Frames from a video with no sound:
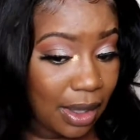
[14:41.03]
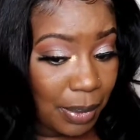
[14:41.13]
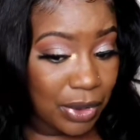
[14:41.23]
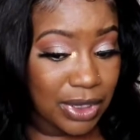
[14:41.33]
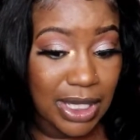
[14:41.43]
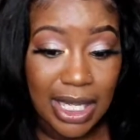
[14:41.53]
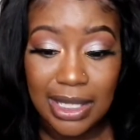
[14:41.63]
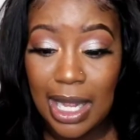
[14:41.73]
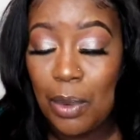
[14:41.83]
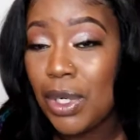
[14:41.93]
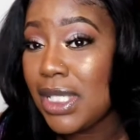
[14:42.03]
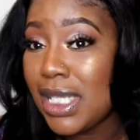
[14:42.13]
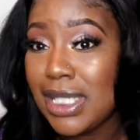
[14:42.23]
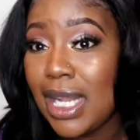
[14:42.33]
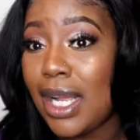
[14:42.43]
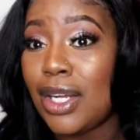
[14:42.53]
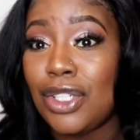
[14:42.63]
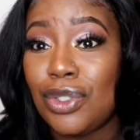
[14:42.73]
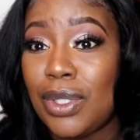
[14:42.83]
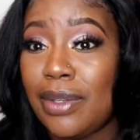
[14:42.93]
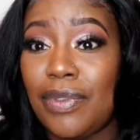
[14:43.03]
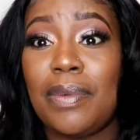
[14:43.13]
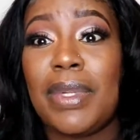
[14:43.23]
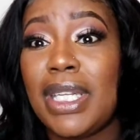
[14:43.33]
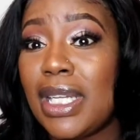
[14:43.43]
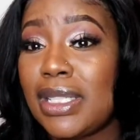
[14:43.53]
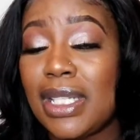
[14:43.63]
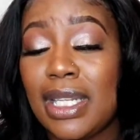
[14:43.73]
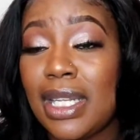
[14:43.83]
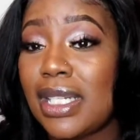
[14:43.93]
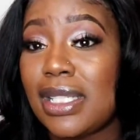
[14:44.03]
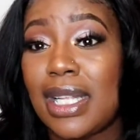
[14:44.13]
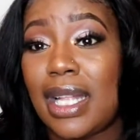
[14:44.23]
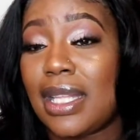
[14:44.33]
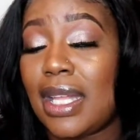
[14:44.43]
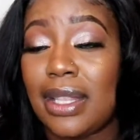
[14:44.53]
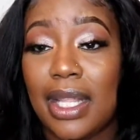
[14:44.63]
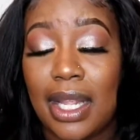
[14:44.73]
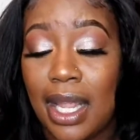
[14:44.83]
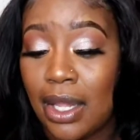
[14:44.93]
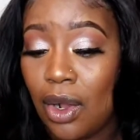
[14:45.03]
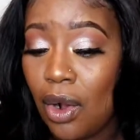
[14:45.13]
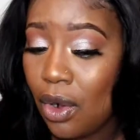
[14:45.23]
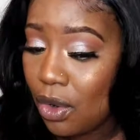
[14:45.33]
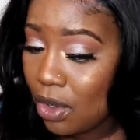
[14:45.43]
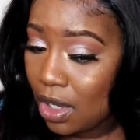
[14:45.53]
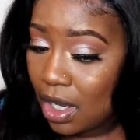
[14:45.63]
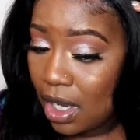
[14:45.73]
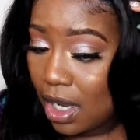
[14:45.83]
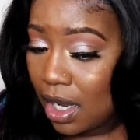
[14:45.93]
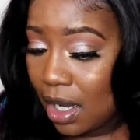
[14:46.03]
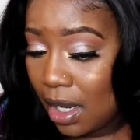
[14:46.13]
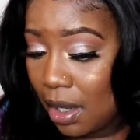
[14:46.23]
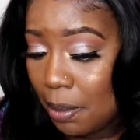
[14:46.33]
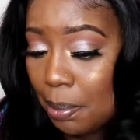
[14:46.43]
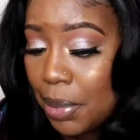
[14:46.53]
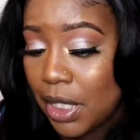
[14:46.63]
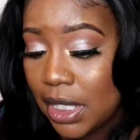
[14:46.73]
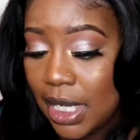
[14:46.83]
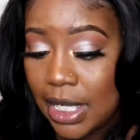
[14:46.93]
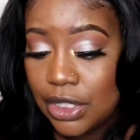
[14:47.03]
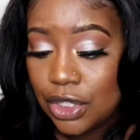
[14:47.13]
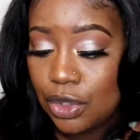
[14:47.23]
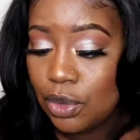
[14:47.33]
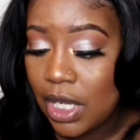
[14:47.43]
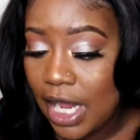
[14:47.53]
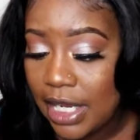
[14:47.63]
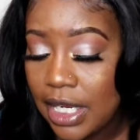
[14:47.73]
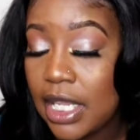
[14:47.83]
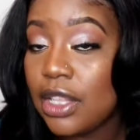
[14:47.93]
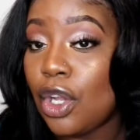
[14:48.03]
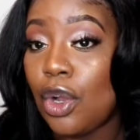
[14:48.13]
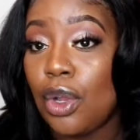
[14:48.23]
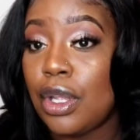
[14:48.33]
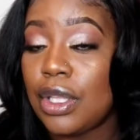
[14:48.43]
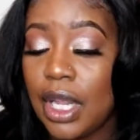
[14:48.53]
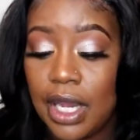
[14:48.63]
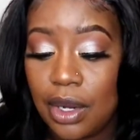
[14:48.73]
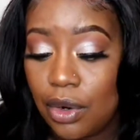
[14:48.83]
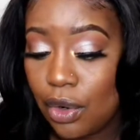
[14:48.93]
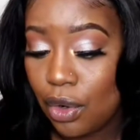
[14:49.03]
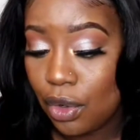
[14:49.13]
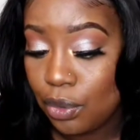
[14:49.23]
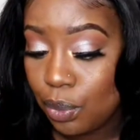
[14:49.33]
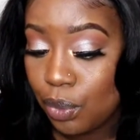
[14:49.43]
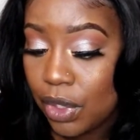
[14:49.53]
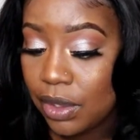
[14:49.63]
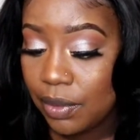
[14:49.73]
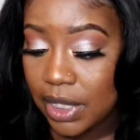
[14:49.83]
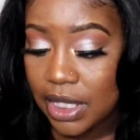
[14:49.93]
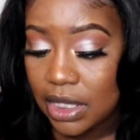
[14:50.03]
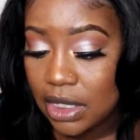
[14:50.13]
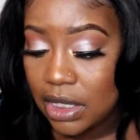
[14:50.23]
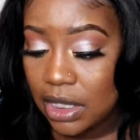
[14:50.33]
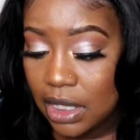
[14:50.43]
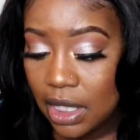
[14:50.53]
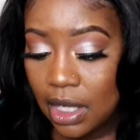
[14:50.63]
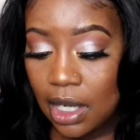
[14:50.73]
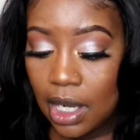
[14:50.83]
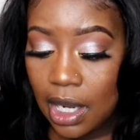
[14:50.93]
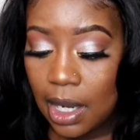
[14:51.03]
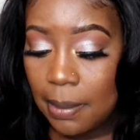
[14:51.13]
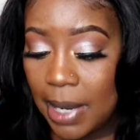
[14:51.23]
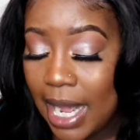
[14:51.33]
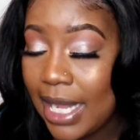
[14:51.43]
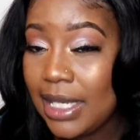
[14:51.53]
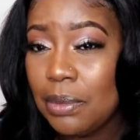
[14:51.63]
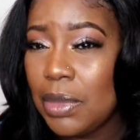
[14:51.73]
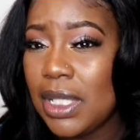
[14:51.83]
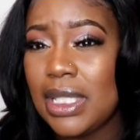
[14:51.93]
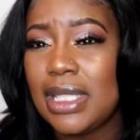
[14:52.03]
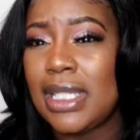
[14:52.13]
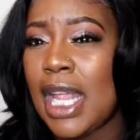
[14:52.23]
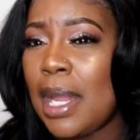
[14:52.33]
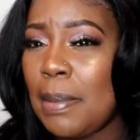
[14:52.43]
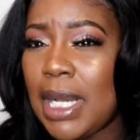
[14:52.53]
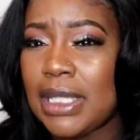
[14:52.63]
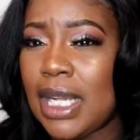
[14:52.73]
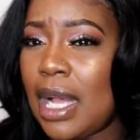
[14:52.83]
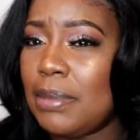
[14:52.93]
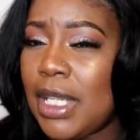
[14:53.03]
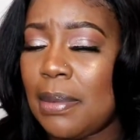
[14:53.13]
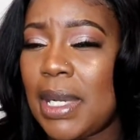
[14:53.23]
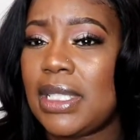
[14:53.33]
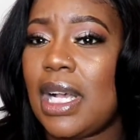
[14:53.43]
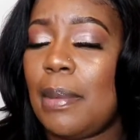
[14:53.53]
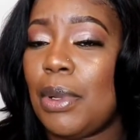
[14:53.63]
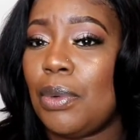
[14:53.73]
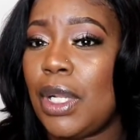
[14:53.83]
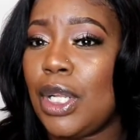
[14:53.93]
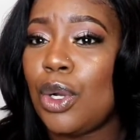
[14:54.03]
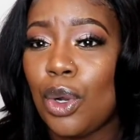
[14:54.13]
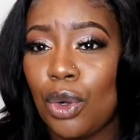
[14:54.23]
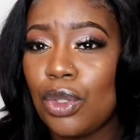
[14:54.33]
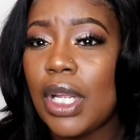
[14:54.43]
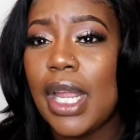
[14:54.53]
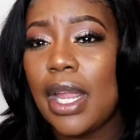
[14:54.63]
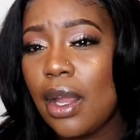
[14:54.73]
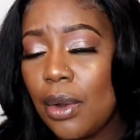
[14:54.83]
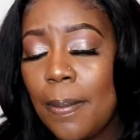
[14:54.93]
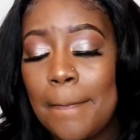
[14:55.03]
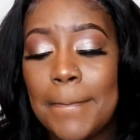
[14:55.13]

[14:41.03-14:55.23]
Per se. I want to say it's like 150 density. It's not that thick at all. but I do like it. The hair curl really good. I didn't really take my time and really curl the hair,